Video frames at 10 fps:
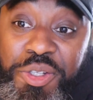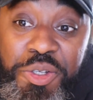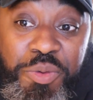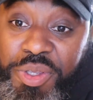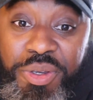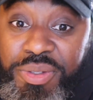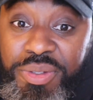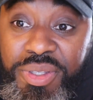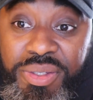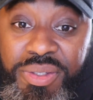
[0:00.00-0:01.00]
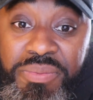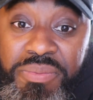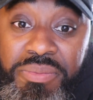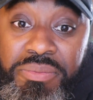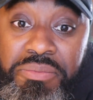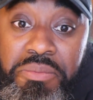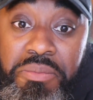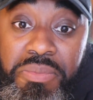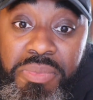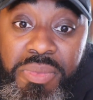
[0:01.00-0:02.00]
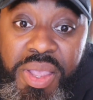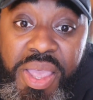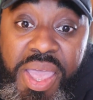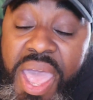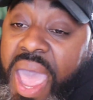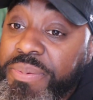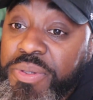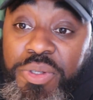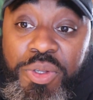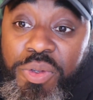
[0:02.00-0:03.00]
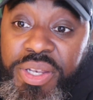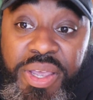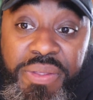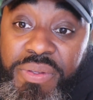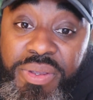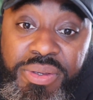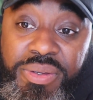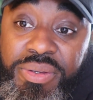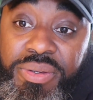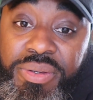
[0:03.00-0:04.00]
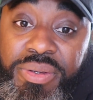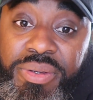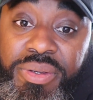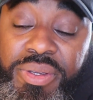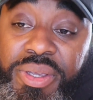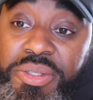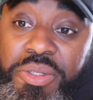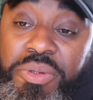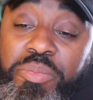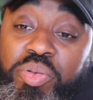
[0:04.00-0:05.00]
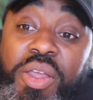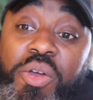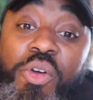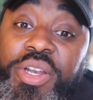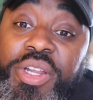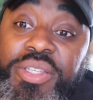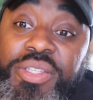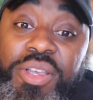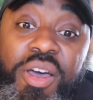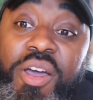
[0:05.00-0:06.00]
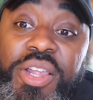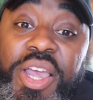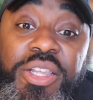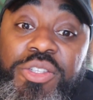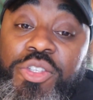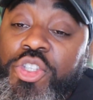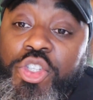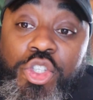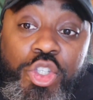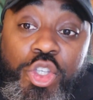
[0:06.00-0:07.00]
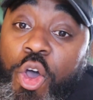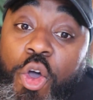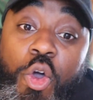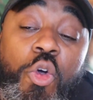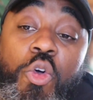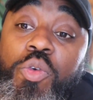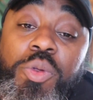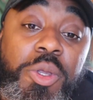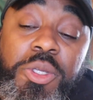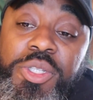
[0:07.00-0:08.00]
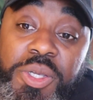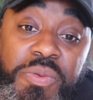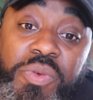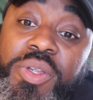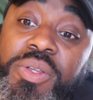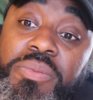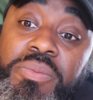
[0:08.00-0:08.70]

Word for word: do with those things. Absolutely nothing. And so the mm. priorities are like so different.